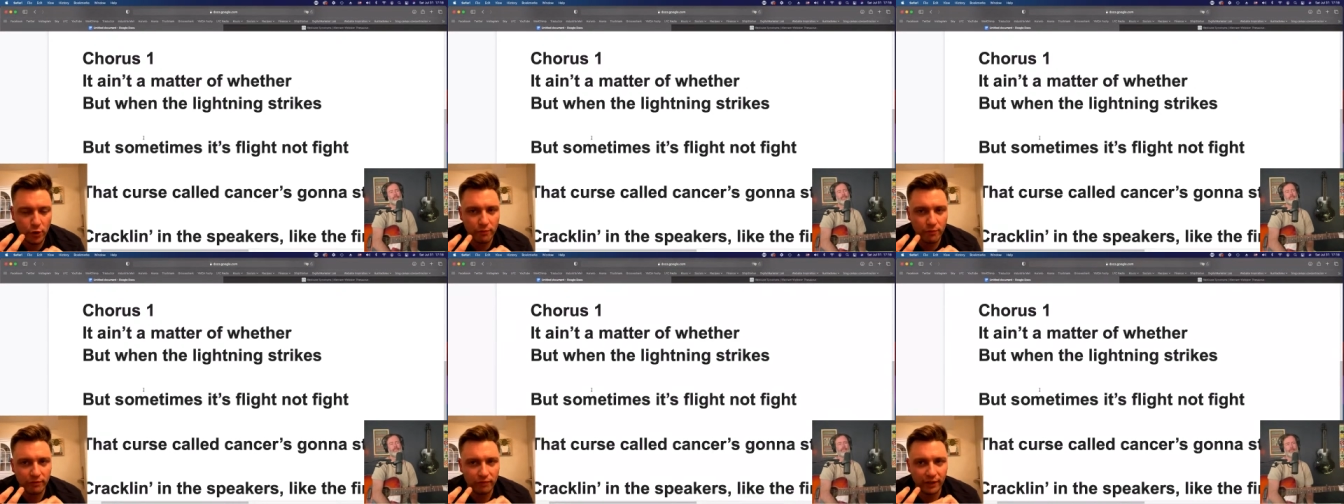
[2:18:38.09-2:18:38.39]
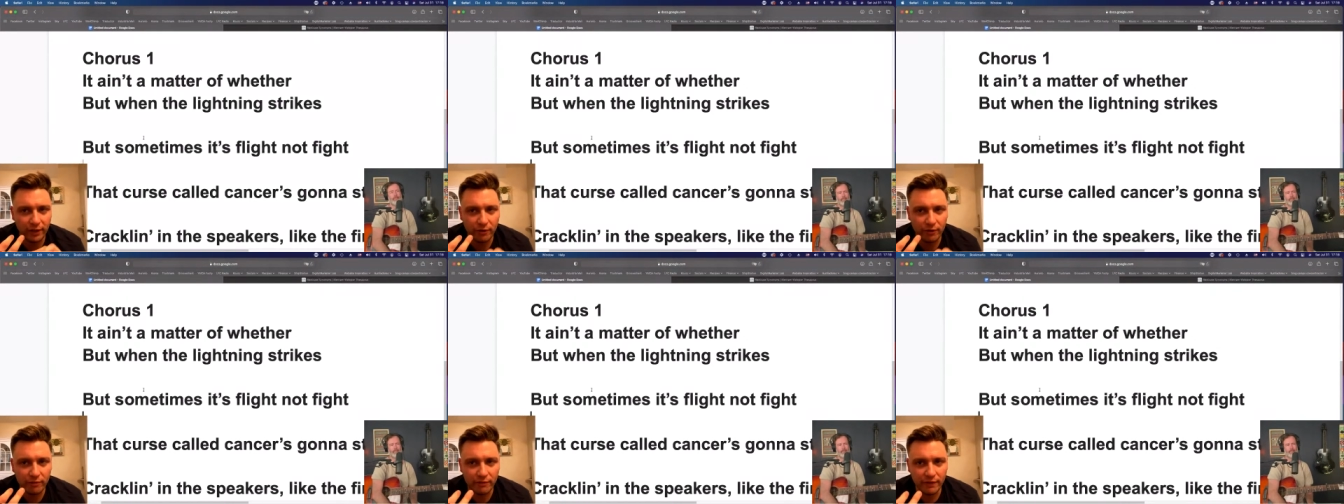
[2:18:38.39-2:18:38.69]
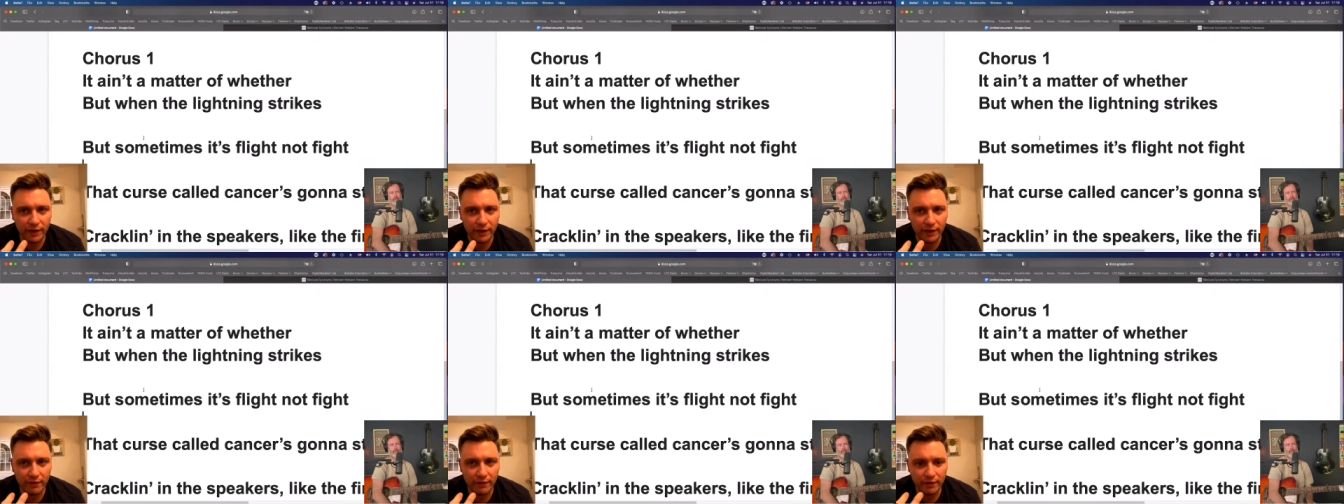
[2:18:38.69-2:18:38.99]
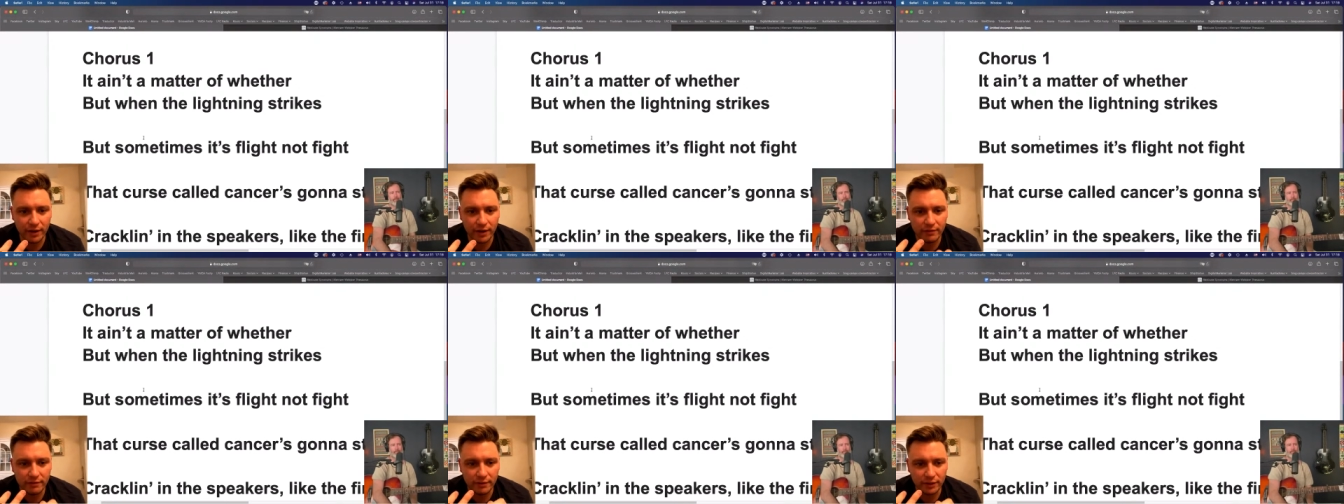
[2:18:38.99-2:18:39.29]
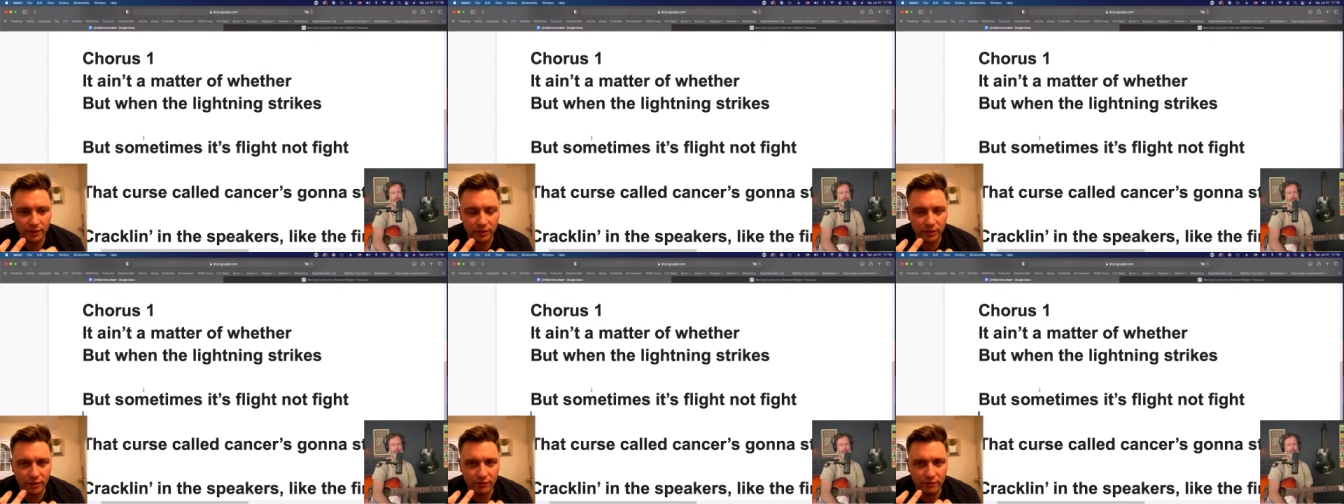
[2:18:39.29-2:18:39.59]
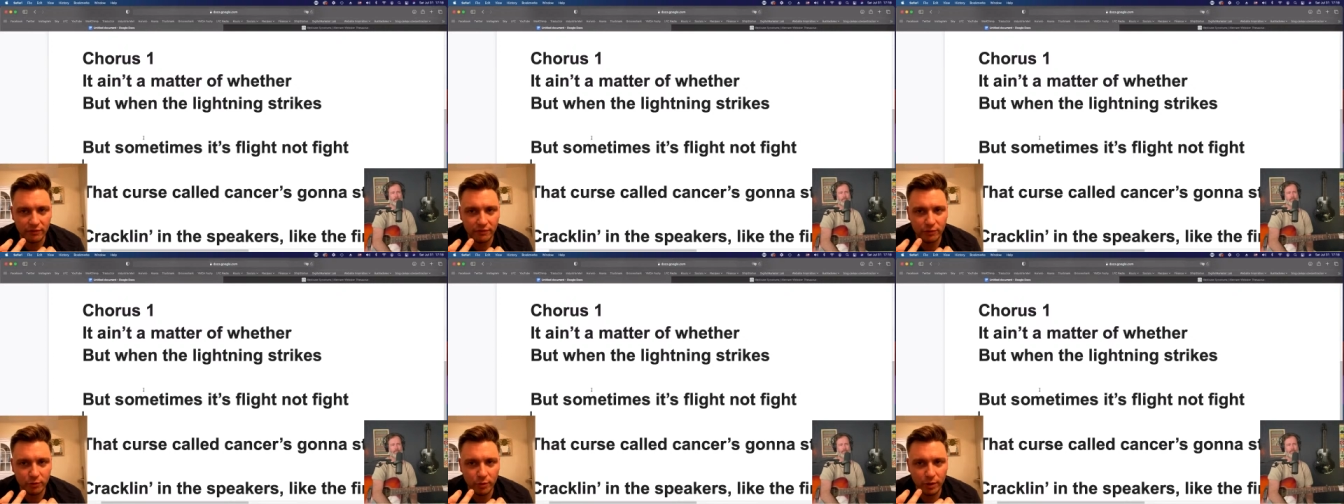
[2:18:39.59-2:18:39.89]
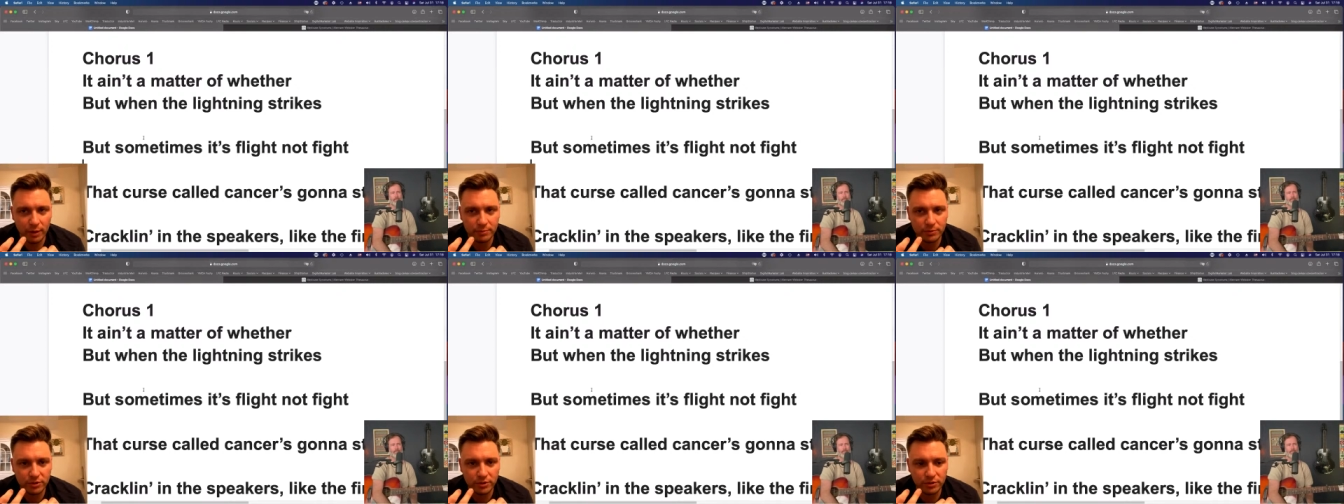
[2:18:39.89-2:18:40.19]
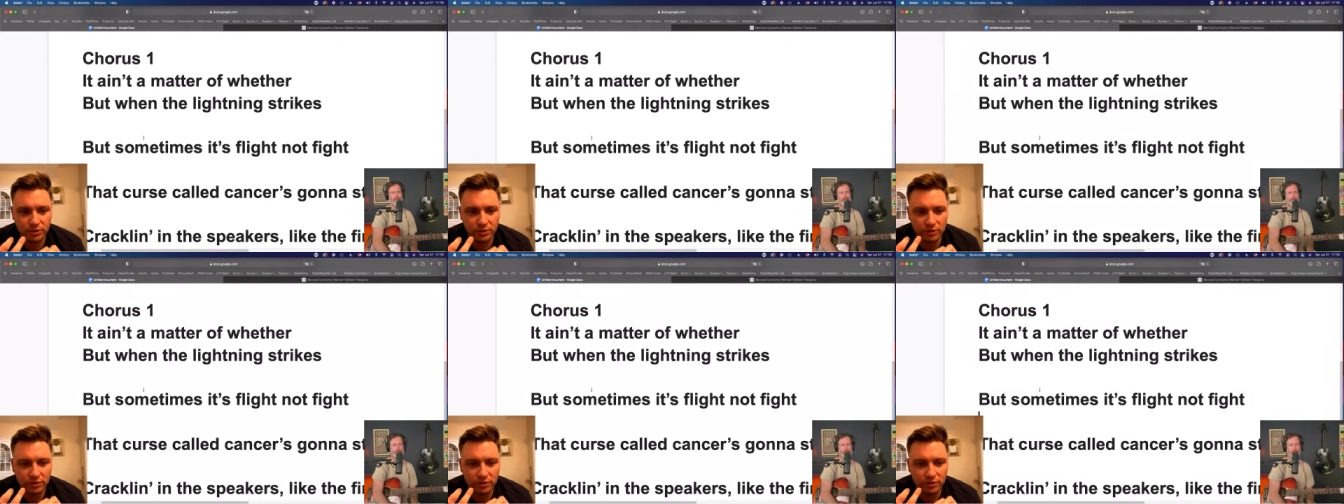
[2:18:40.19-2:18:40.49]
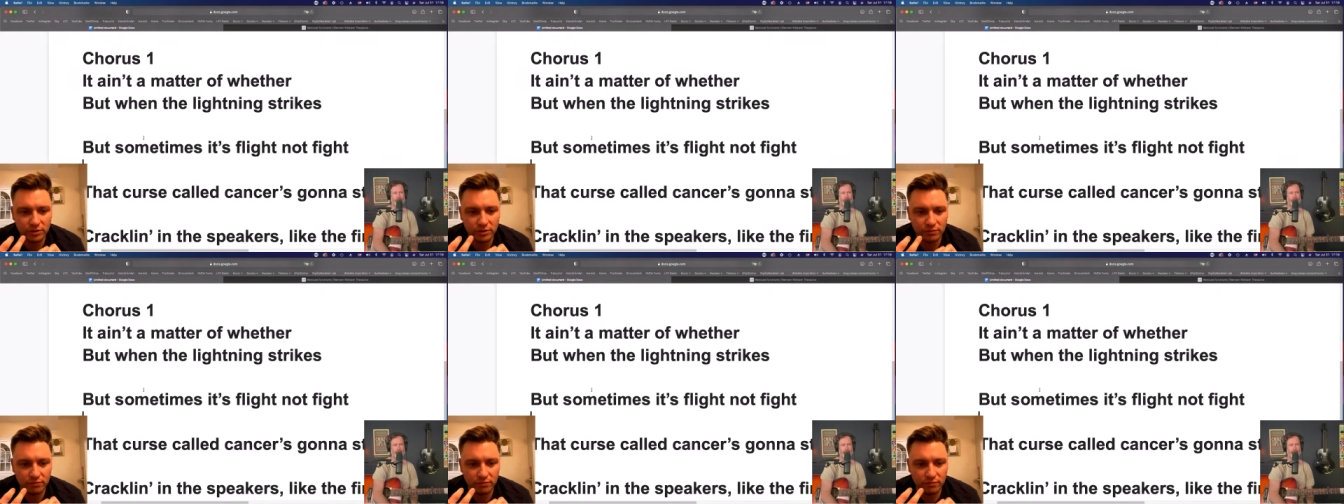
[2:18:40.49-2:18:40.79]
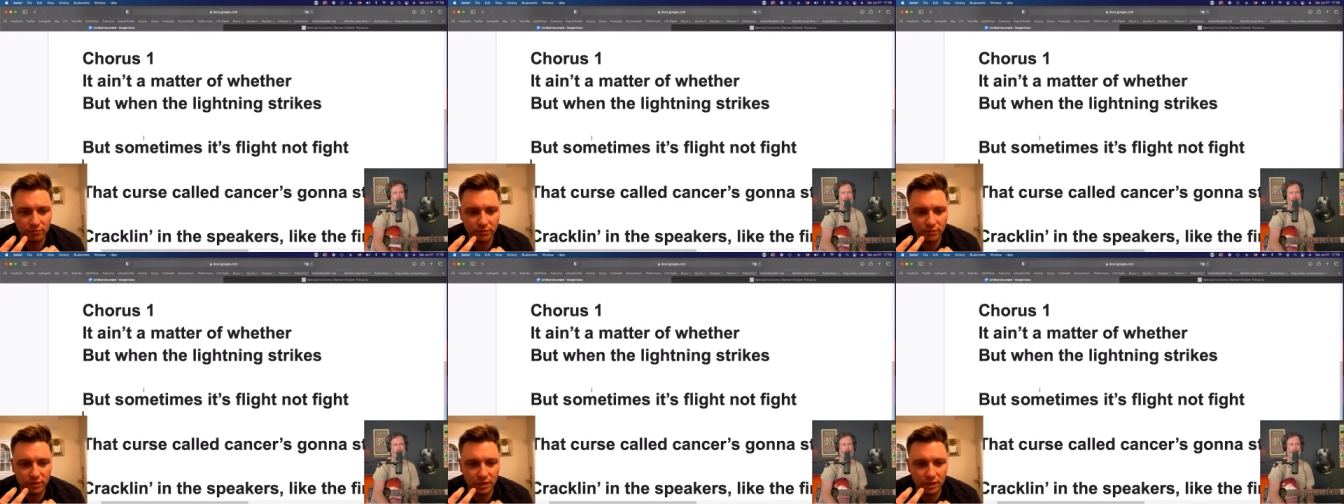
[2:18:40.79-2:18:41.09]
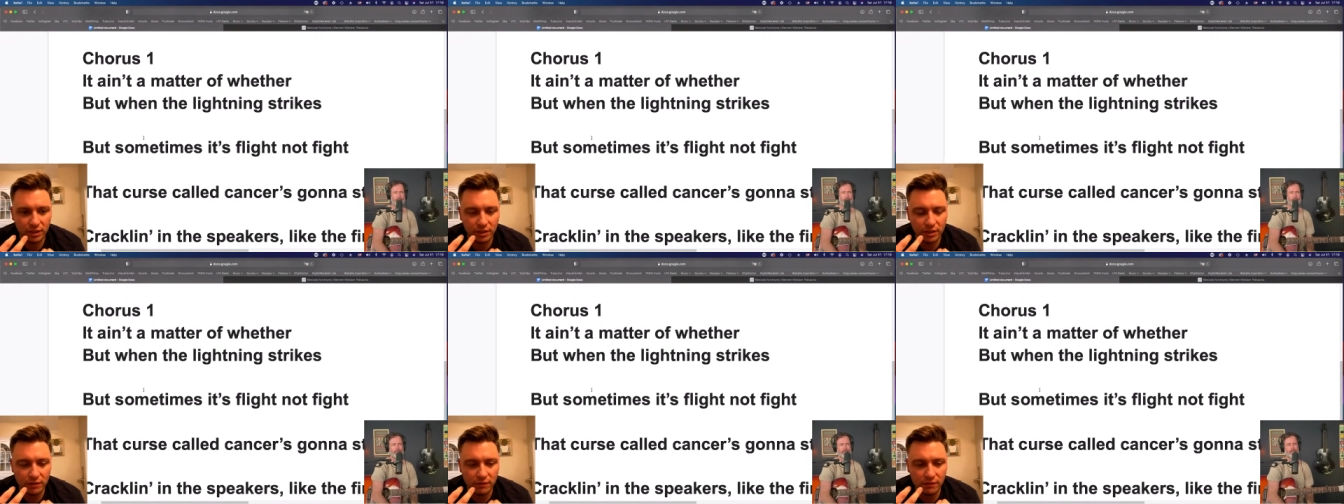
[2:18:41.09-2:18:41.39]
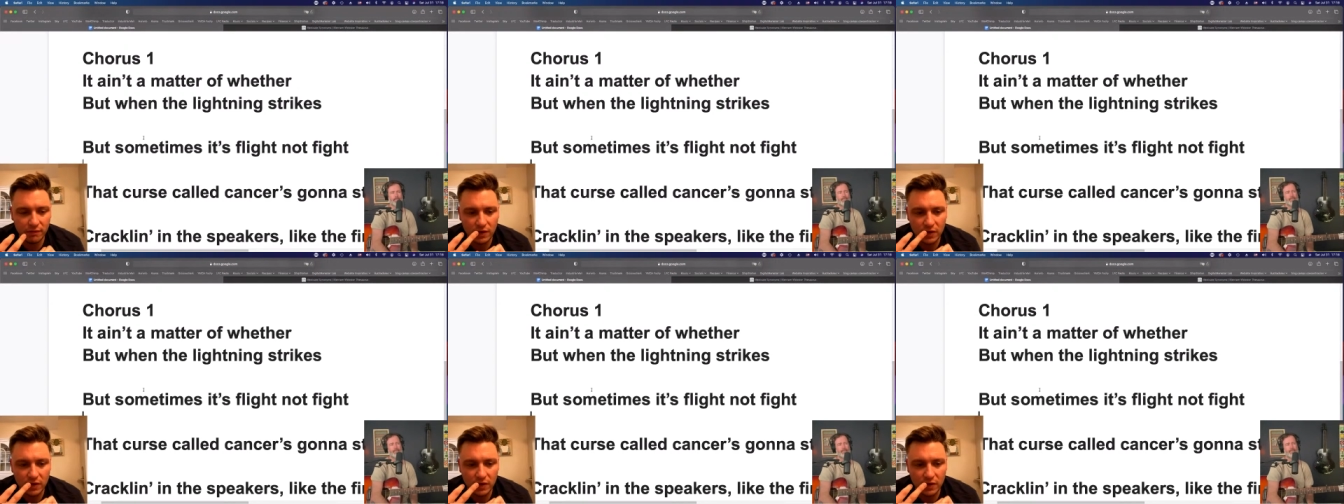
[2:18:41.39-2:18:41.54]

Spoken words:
flight or fight, right? Like you have two options, and